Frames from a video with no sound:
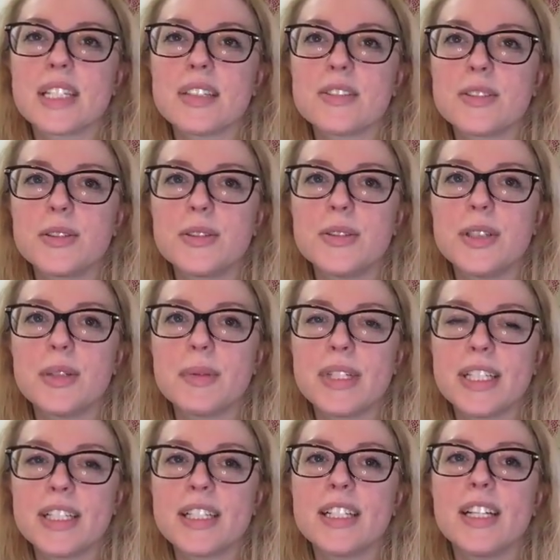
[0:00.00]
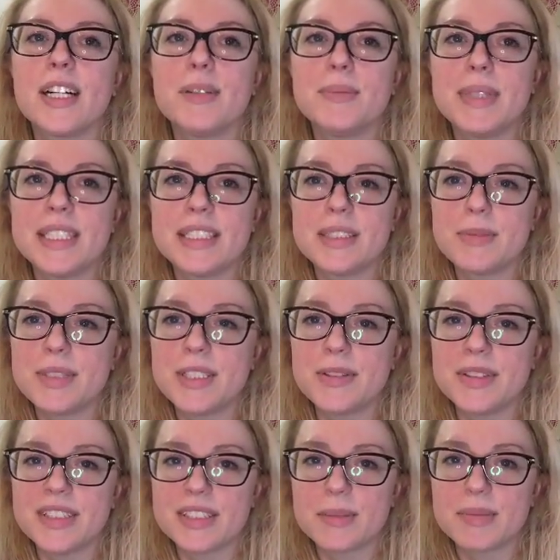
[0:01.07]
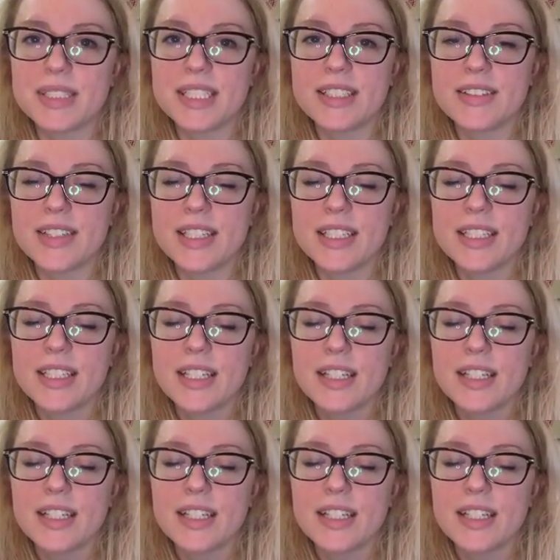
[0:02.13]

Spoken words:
So I'm here, I'm meant to be doing something, right?